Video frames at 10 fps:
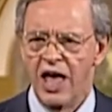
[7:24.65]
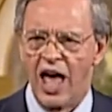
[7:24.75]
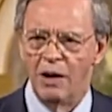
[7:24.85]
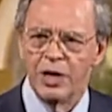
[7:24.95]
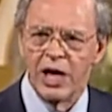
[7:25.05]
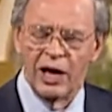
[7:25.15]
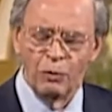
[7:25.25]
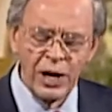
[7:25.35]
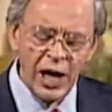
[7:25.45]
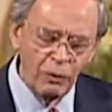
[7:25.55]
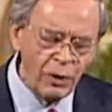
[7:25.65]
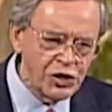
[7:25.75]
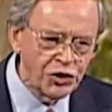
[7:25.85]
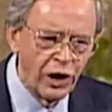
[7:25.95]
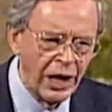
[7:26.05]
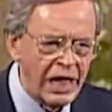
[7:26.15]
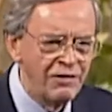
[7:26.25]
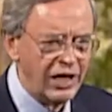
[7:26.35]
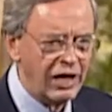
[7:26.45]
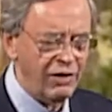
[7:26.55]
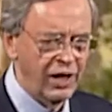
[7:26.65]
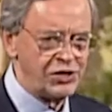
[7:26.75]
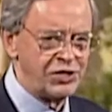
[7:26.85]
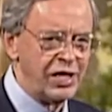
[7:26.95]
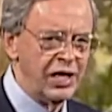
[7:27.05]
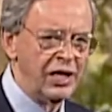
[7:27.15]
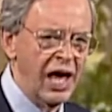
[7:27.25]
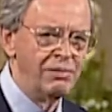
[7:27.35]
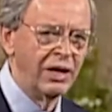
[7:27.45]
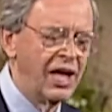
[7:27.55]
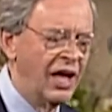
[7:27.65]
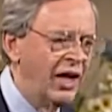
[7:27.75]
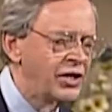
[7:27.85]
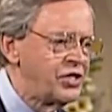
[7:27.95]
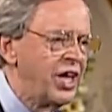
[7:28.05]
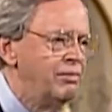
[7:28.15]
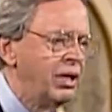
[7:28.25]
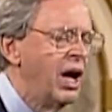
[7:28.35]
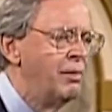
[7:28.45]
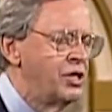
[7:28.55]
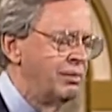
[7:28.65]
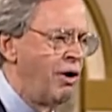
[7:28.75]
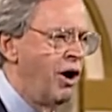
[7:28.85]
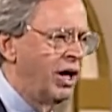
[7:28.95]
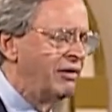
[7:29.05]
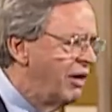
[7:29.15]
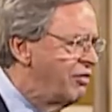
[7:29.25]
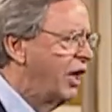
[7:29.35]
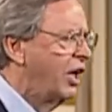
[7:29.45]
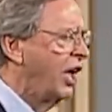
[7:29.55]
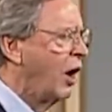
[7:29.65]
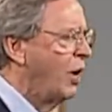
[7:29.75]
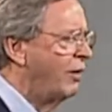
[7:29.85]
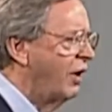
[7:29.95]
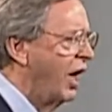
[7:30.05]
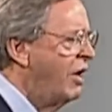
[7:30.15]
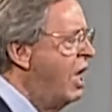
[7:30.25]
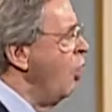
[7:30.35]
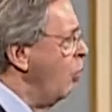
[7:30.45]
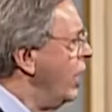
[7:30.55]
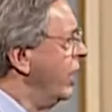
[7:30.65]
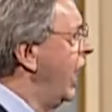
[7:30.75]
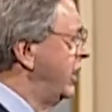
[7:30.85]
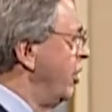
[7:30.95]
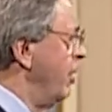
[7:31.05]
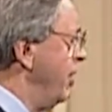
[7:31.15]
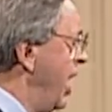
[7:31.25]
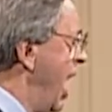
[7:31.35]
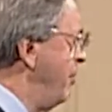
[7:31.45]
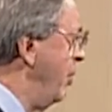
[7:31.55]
and we and we and we start living in that sin, and, beca- and that sin becomes a part of our thinking, our way of life, we're not going to be happy.